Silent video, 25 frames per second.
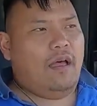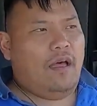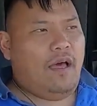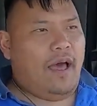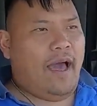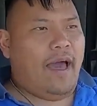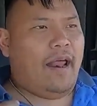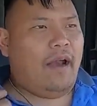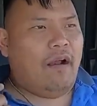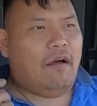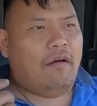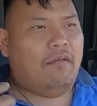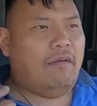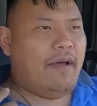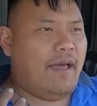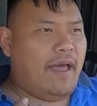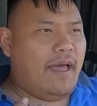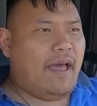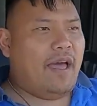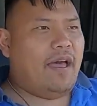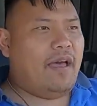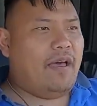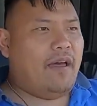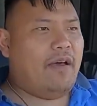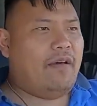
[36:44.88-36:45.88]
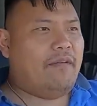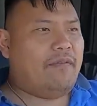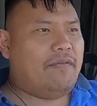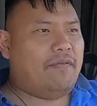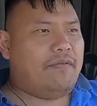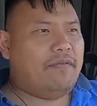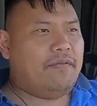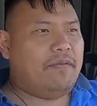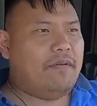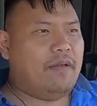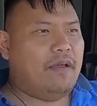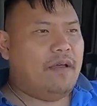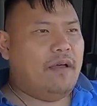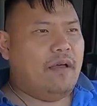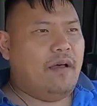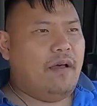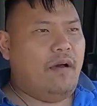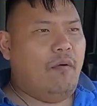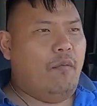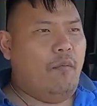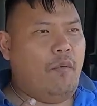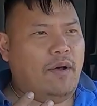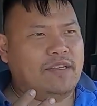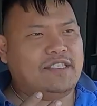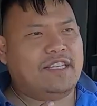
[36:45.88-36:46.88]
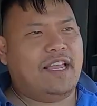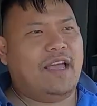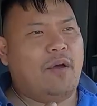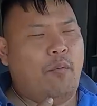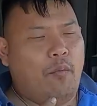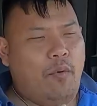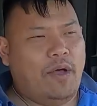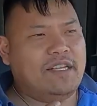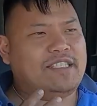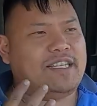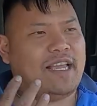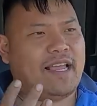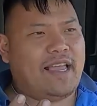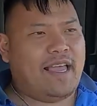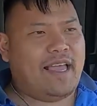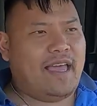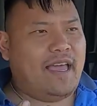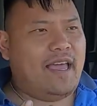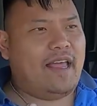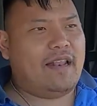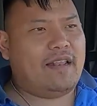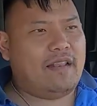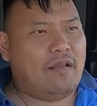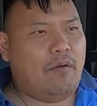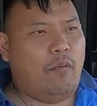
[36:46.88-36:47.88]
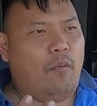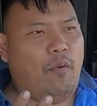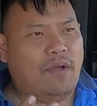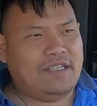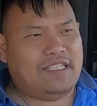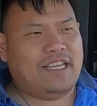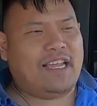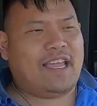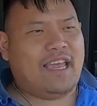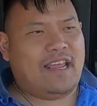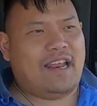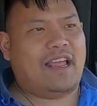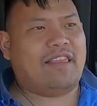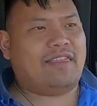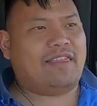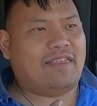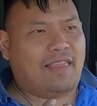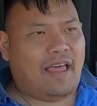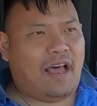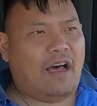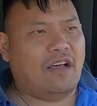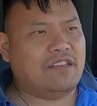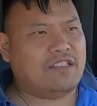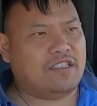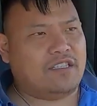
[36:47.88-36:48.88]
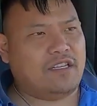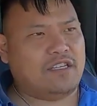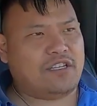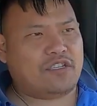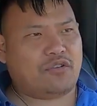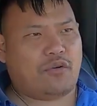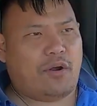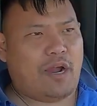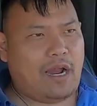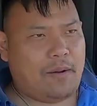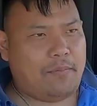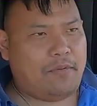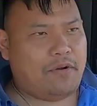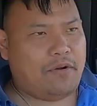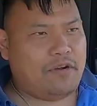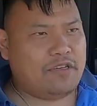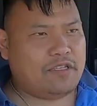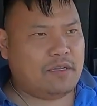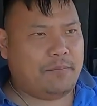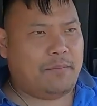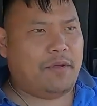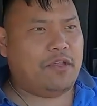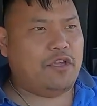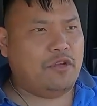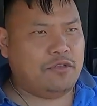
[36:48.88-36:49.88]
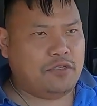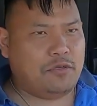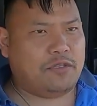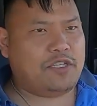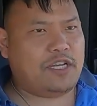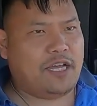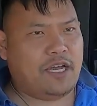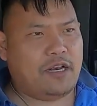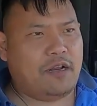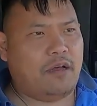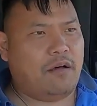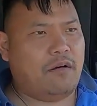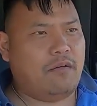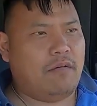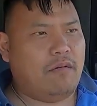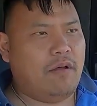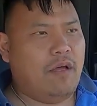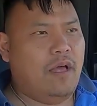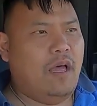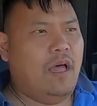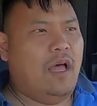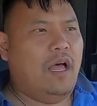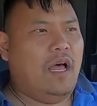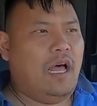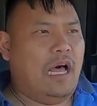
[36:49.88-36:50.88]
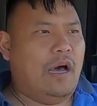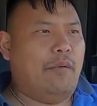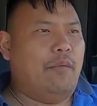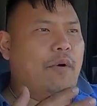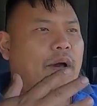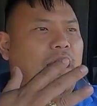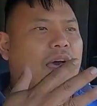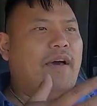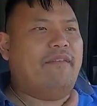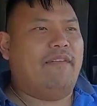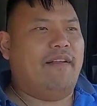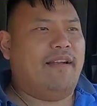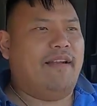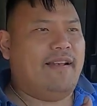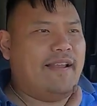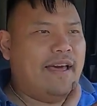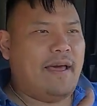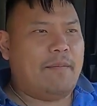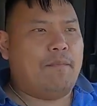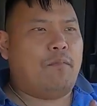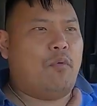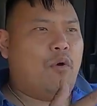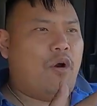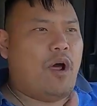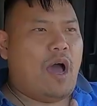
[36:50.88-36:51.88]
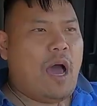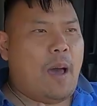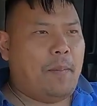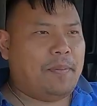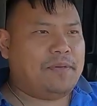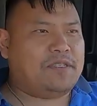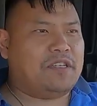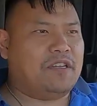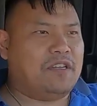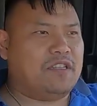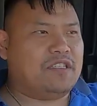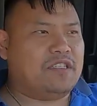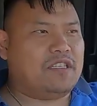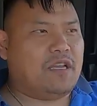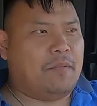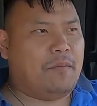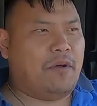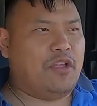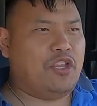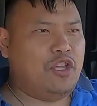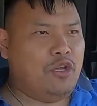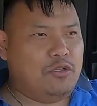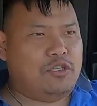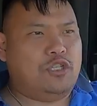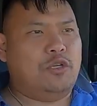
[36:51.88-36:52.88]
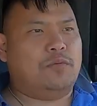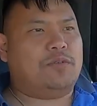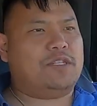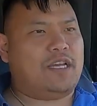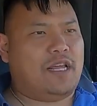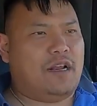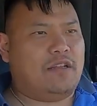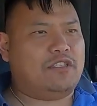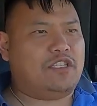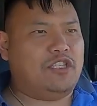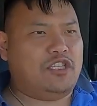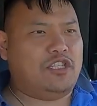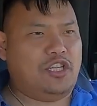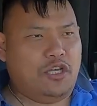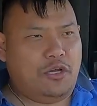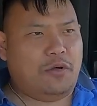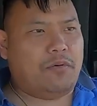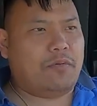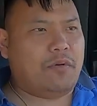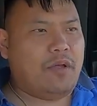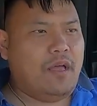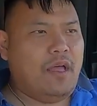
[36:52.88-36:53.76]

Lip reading: I don't have, once I get 1,000 subscribers on my YouTube channel, I will have a lot more options on my YouTube channel to do.